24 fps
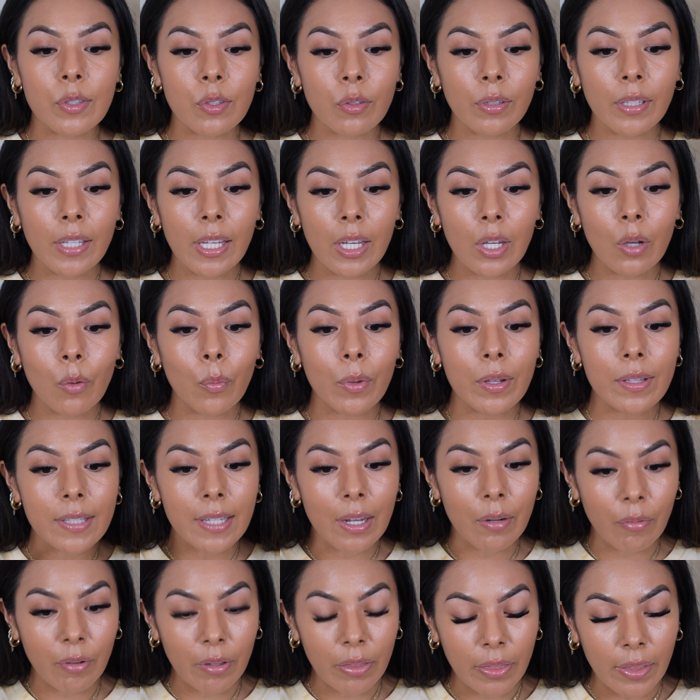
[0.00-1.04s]
it's looking once
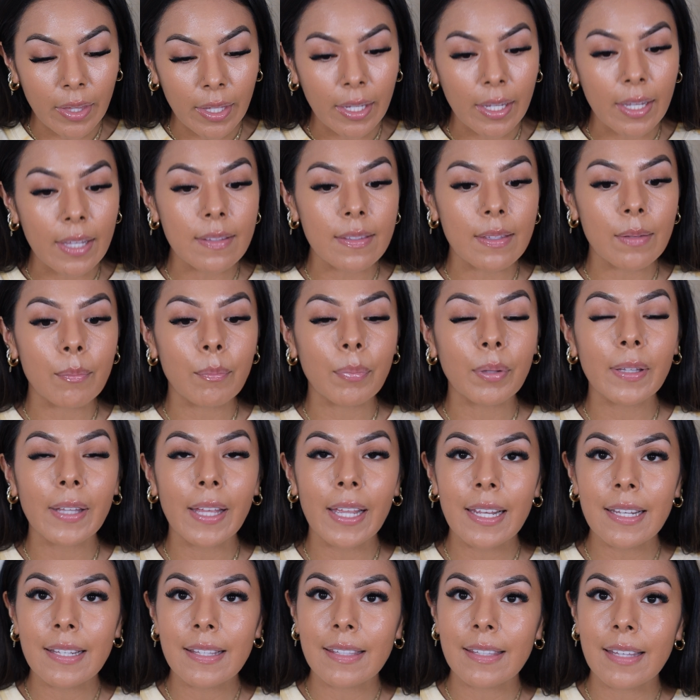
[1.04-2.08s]
everything is in
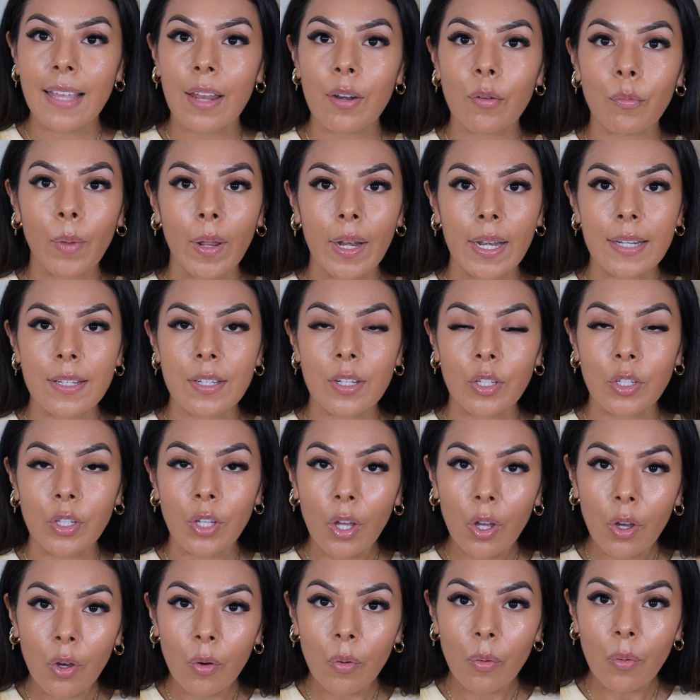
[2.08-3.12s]
place, set, ready to
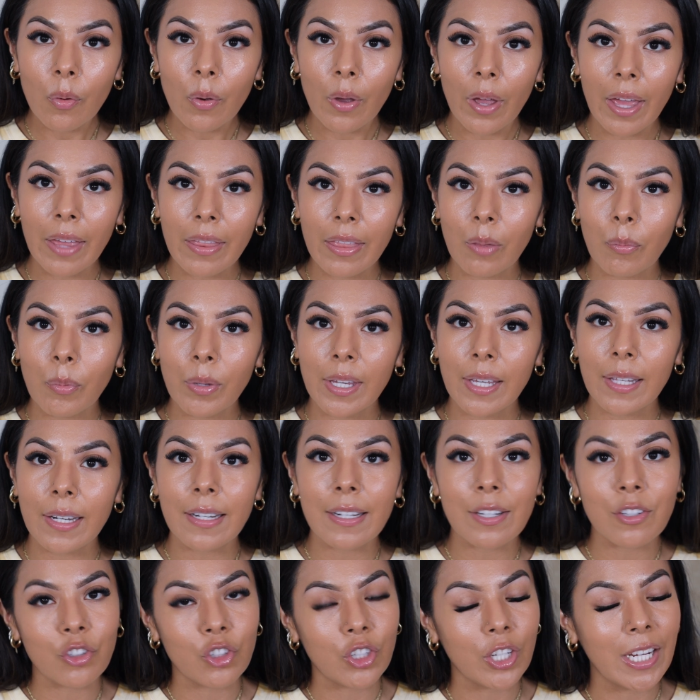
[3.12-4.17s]
go, and then we can
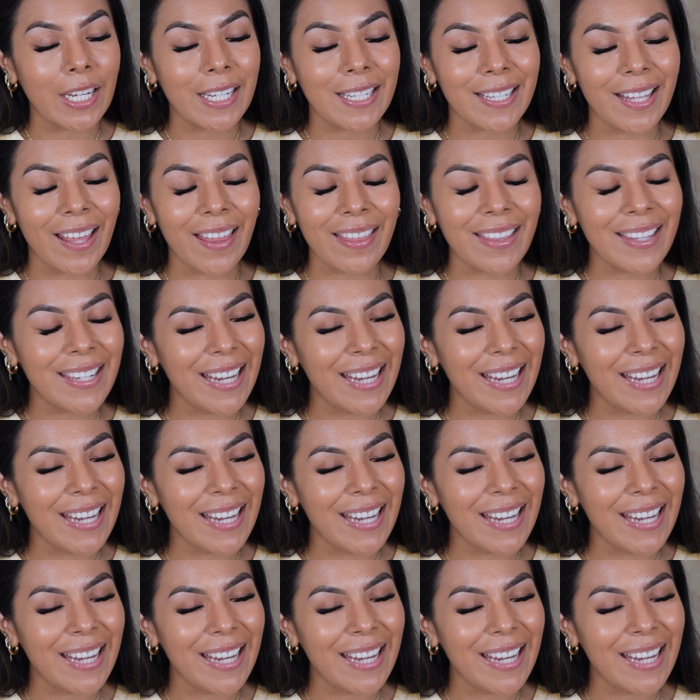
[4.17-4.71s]
initiate the